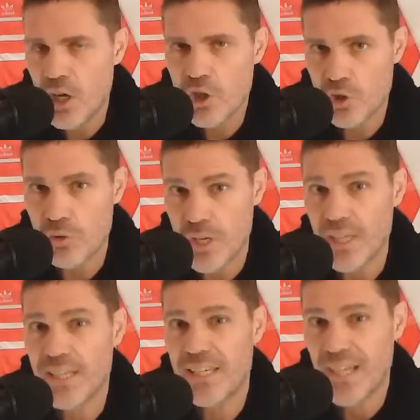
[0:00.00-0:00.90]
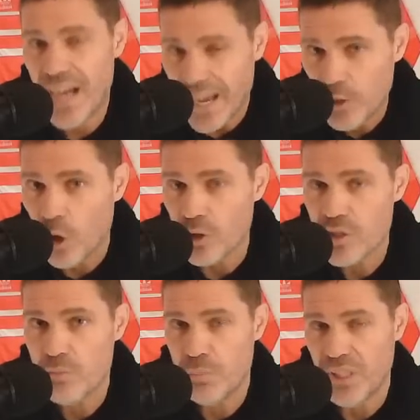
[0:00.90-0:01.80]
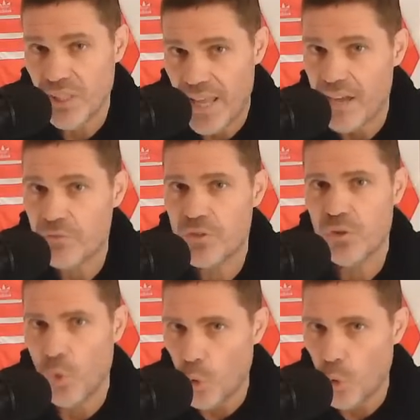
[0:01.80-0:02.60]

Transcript: so that it cannot be left